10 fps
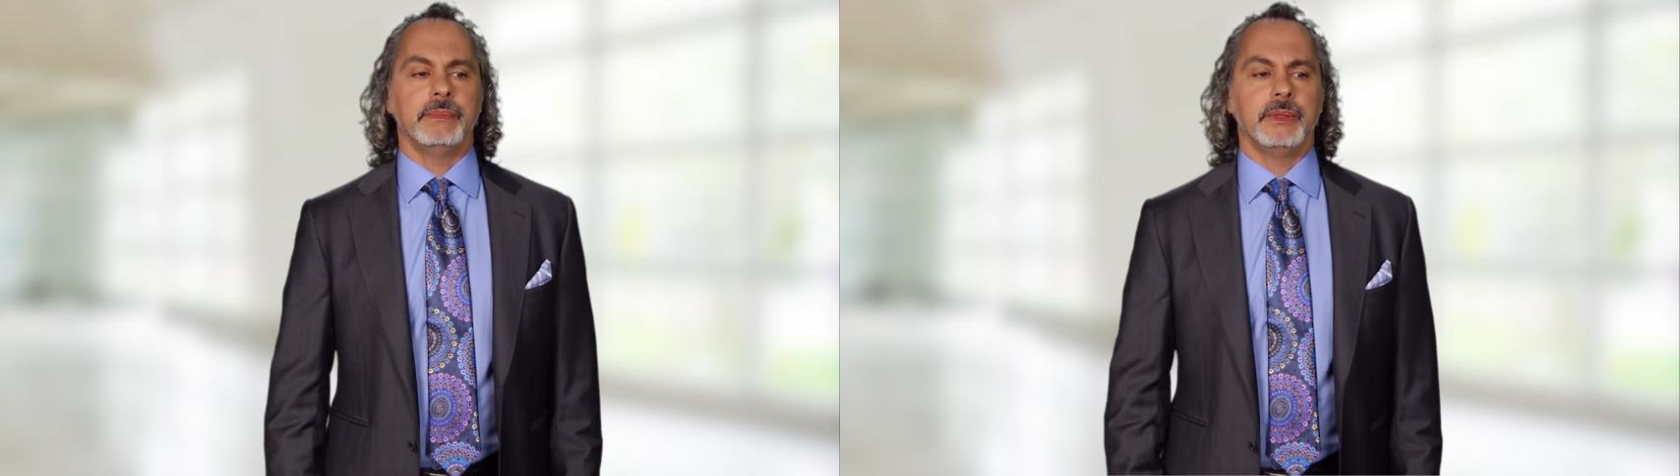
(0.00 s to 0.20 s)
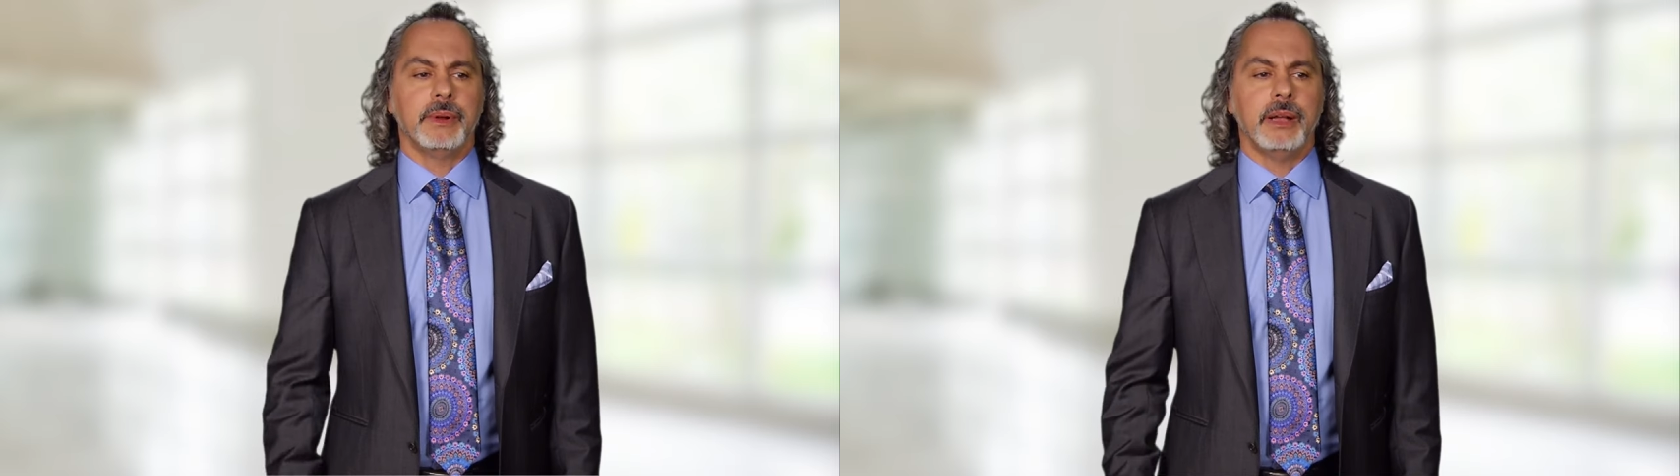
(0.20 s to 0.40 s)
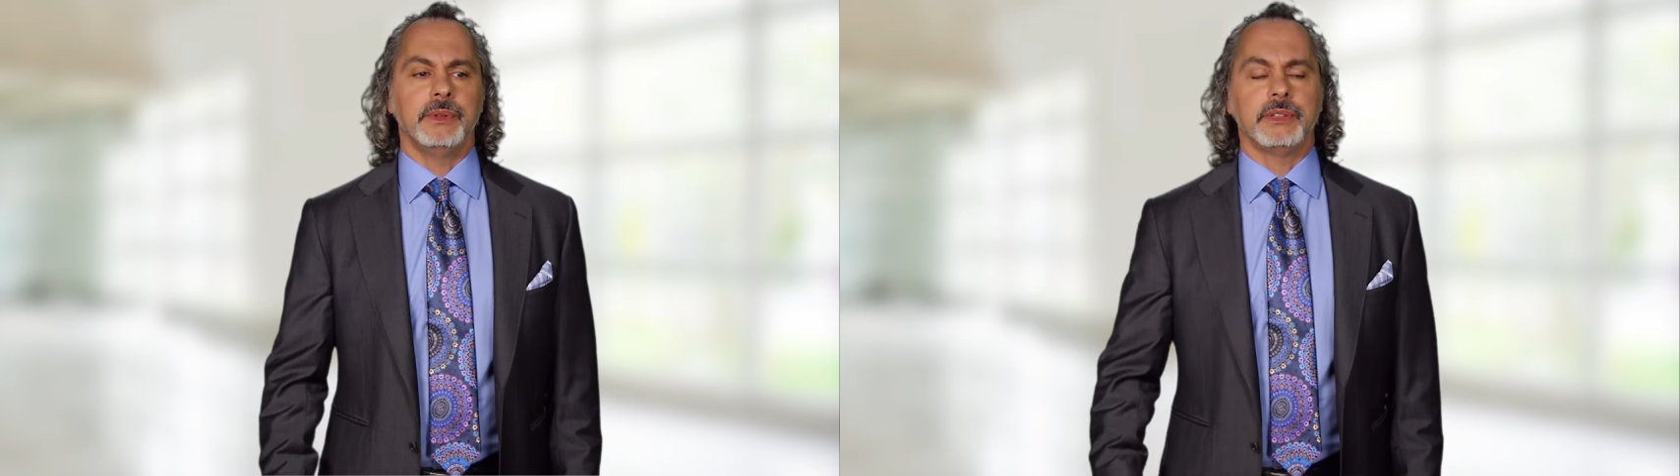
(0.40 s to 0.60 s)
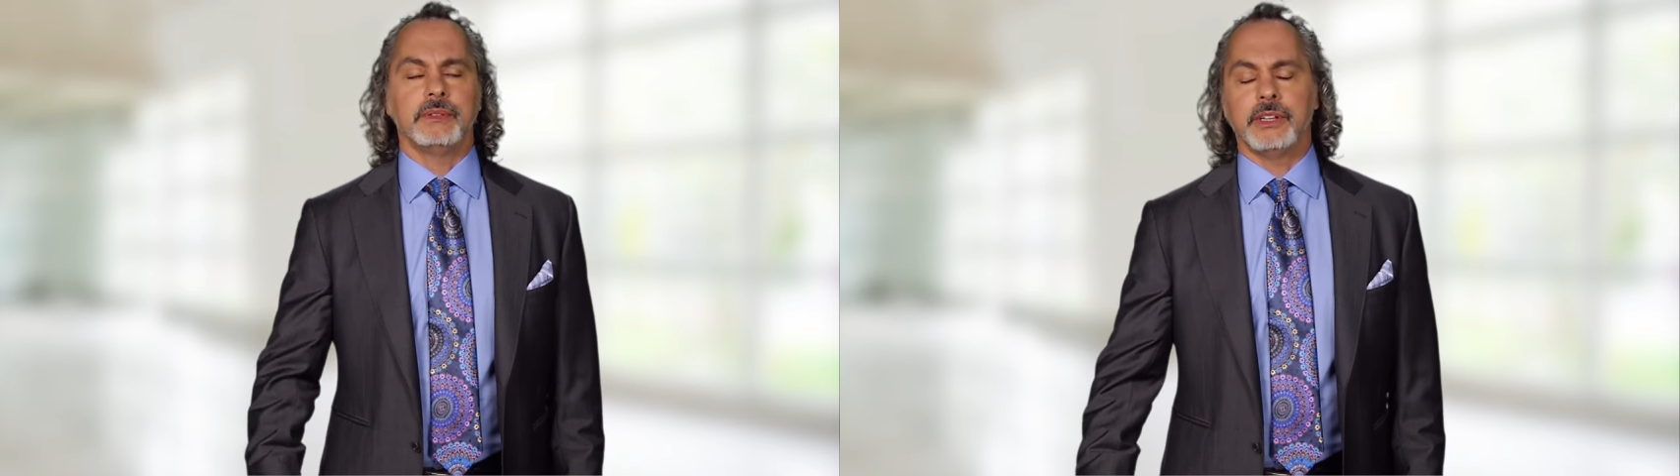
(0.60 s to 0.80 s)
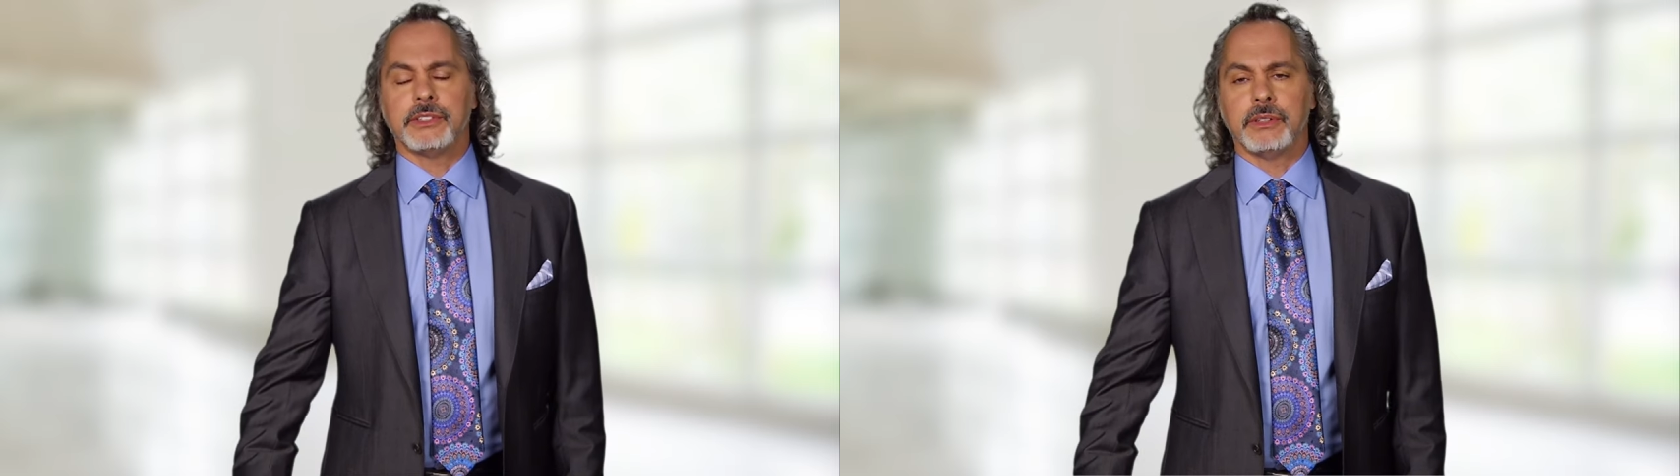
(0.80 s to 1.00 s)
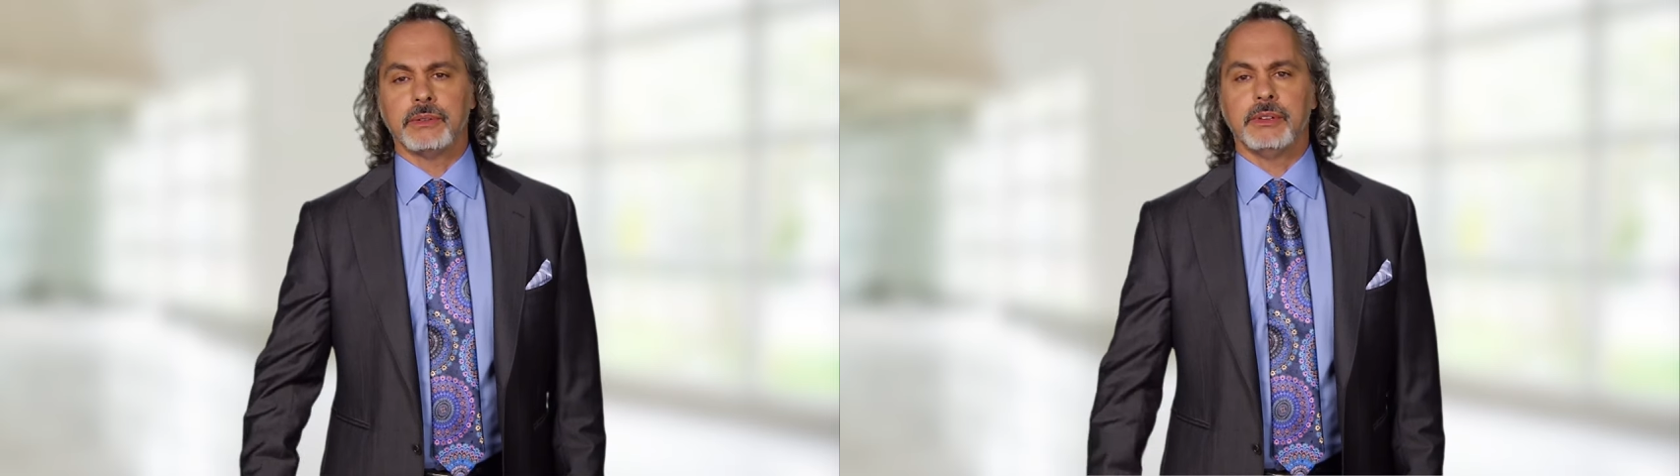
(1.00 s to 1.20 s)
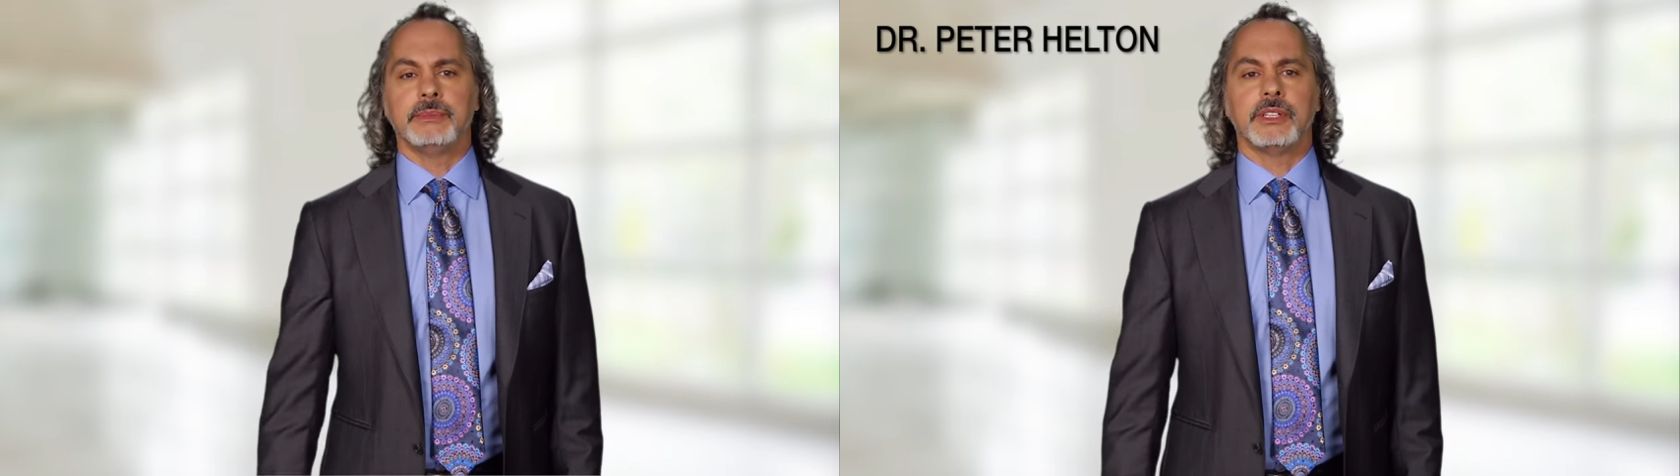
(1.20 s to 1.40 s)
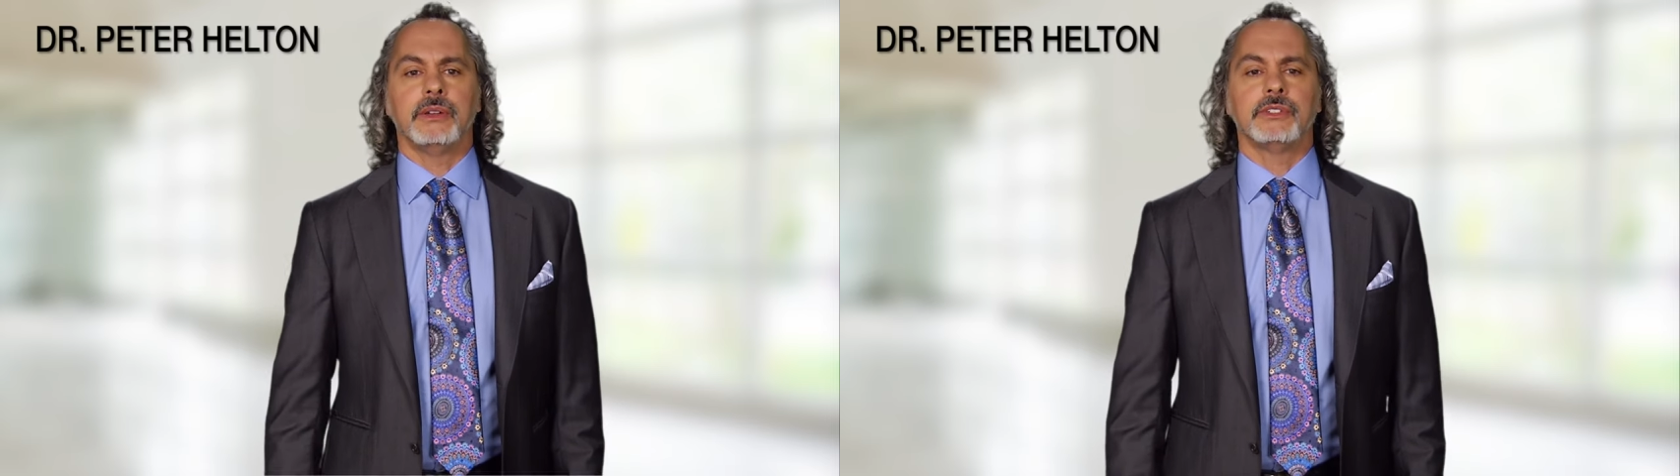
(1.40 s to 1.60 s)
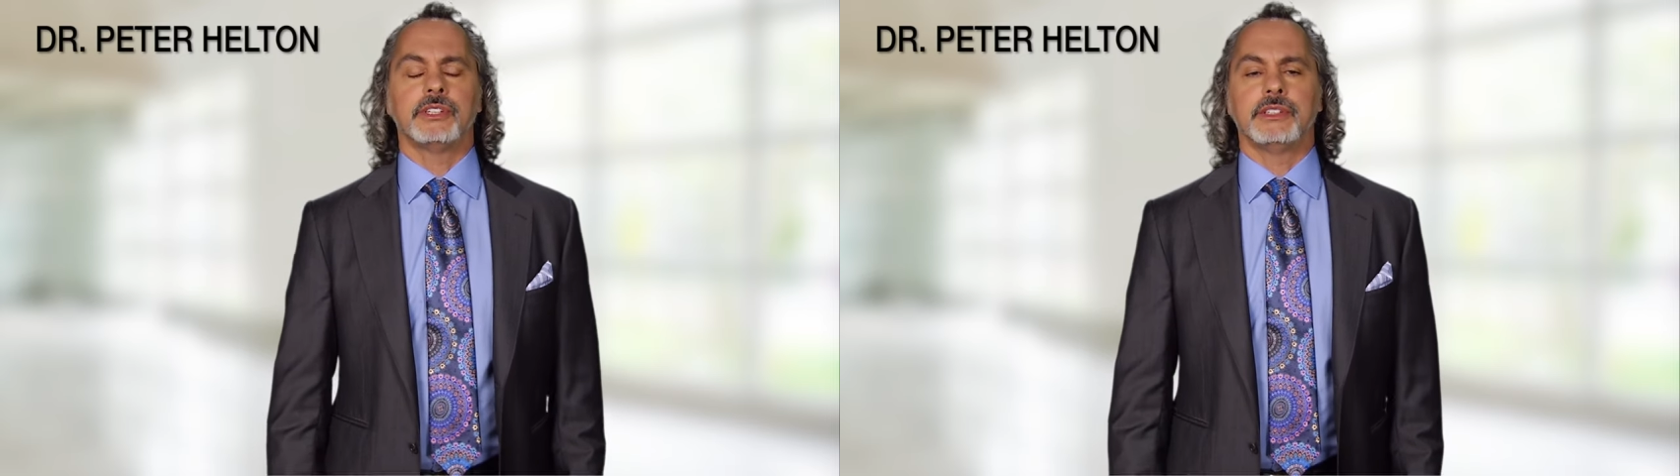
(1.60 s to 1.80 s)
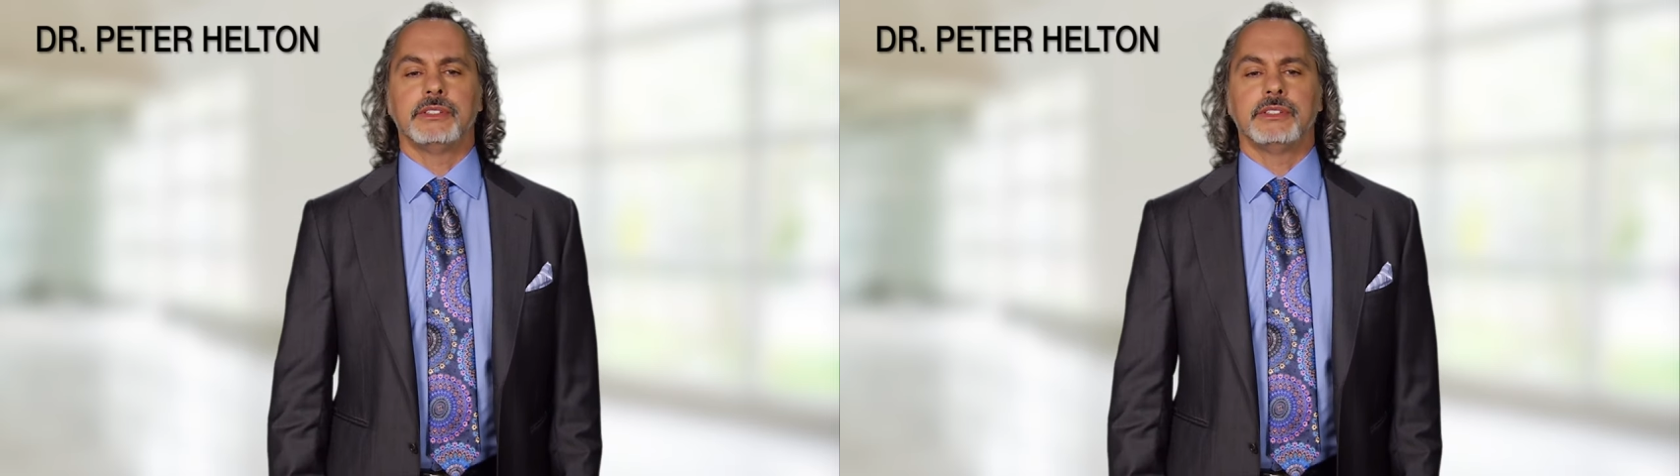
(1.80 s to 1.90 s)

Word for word: The problem with conventional creams and lotions